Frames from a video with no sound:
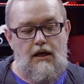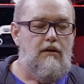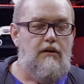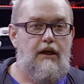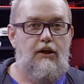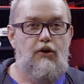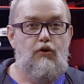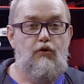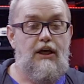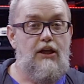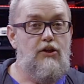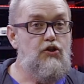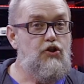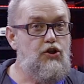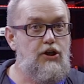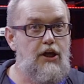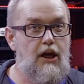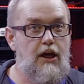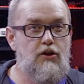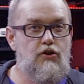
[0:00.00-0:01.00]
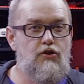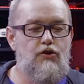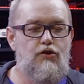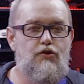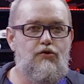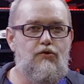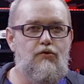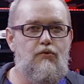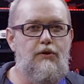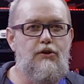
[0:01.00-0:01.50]
that you can change
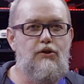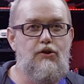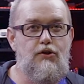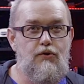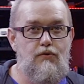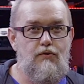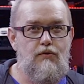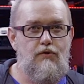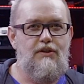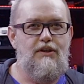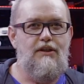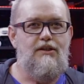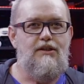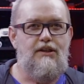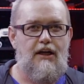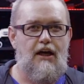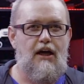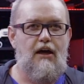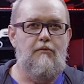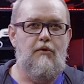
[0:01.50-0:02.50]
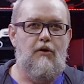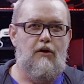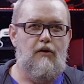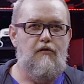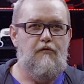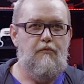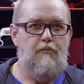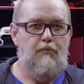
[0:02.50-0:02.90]
to reduce the time of